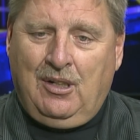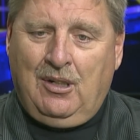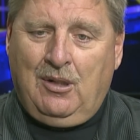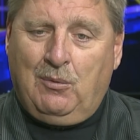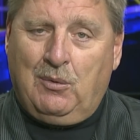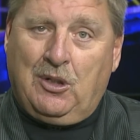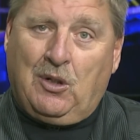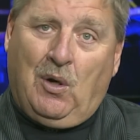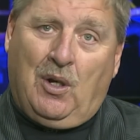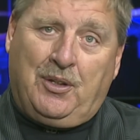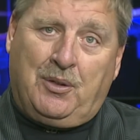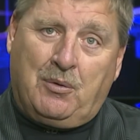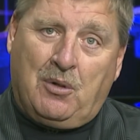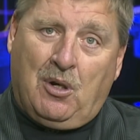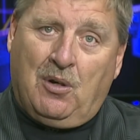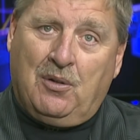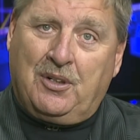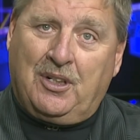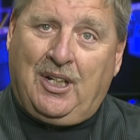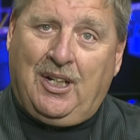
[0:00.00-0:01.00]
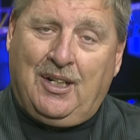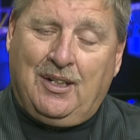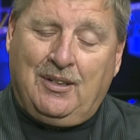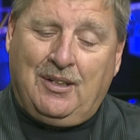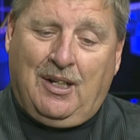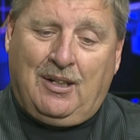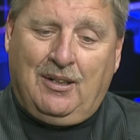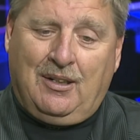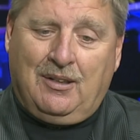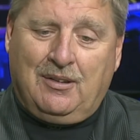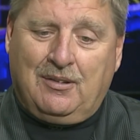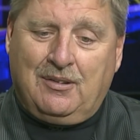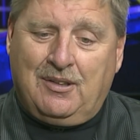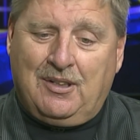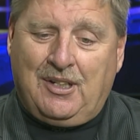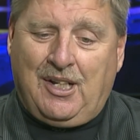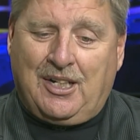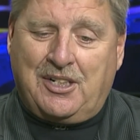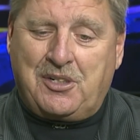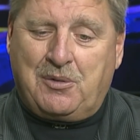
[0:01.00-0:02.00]
We go on the road again the
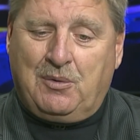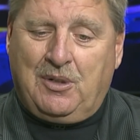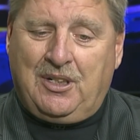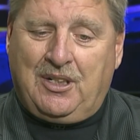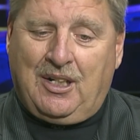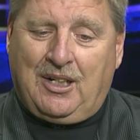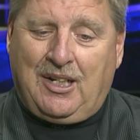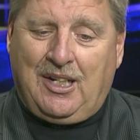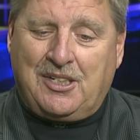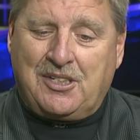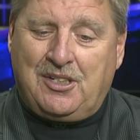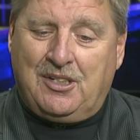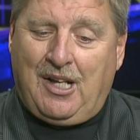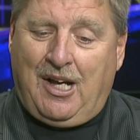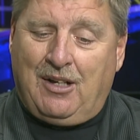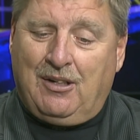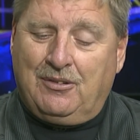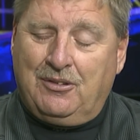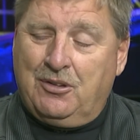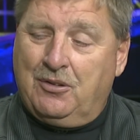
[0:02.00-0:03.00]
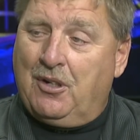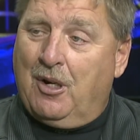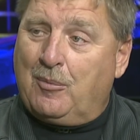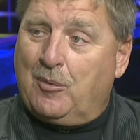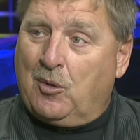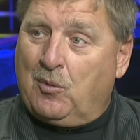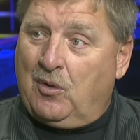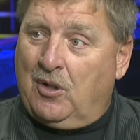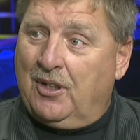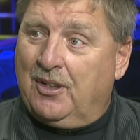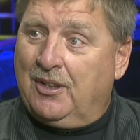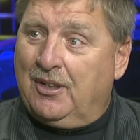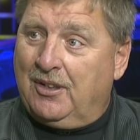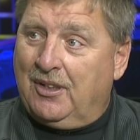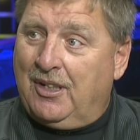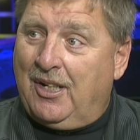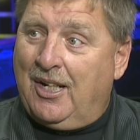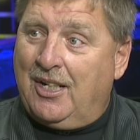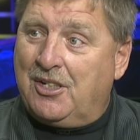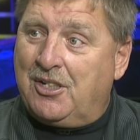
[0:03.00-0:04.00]
next week against now new #1 in the
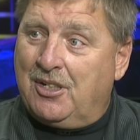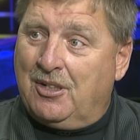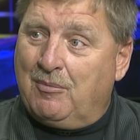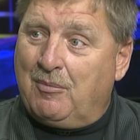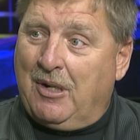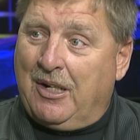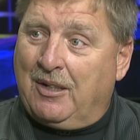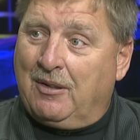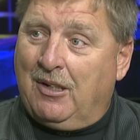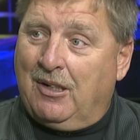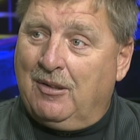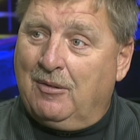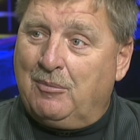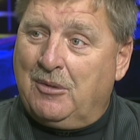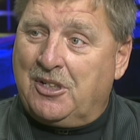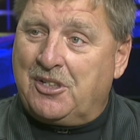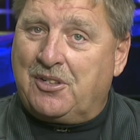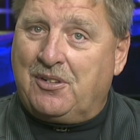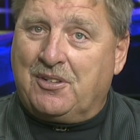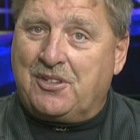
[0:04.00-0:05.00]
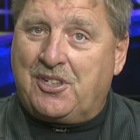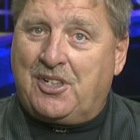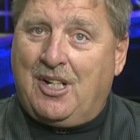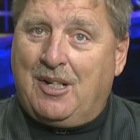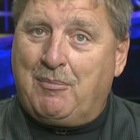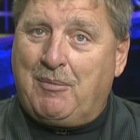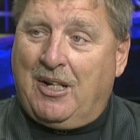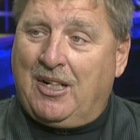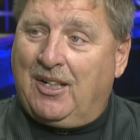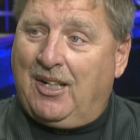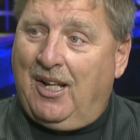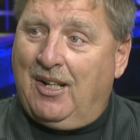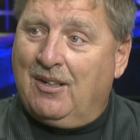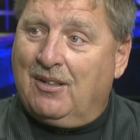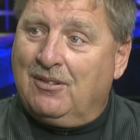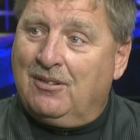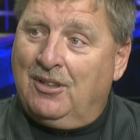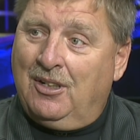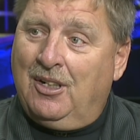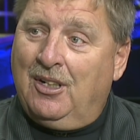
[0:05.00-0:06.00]
nation, Minnesota State
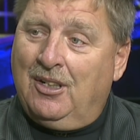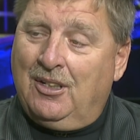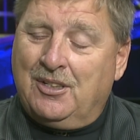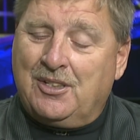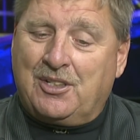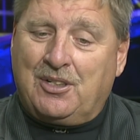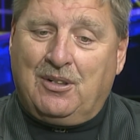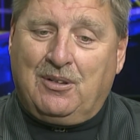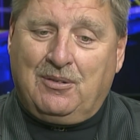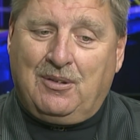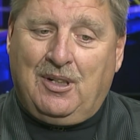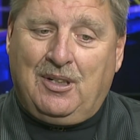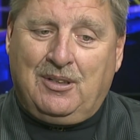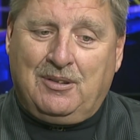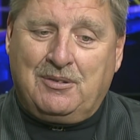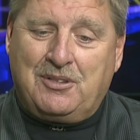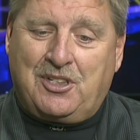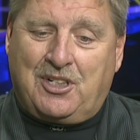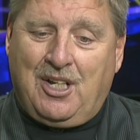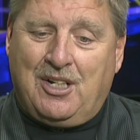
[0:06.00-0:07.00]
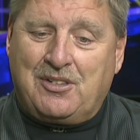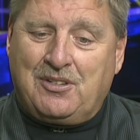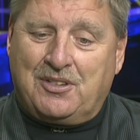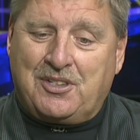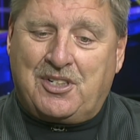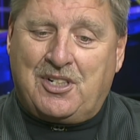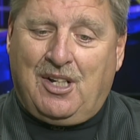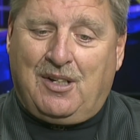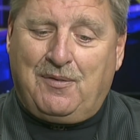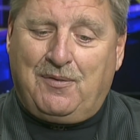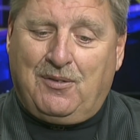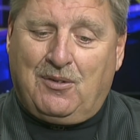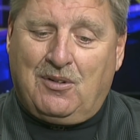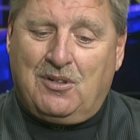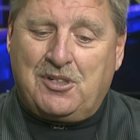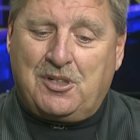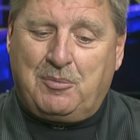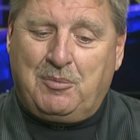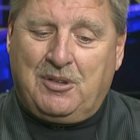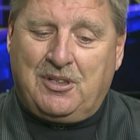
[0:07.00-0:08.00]
Mankato. So schedule's tough for
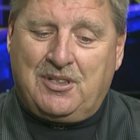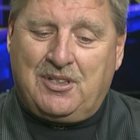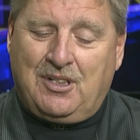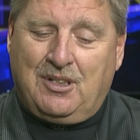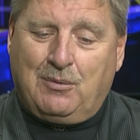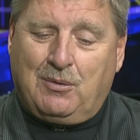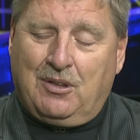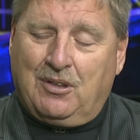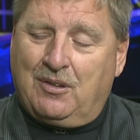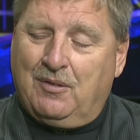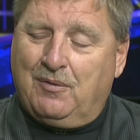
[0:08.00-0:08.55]
us, but we're looking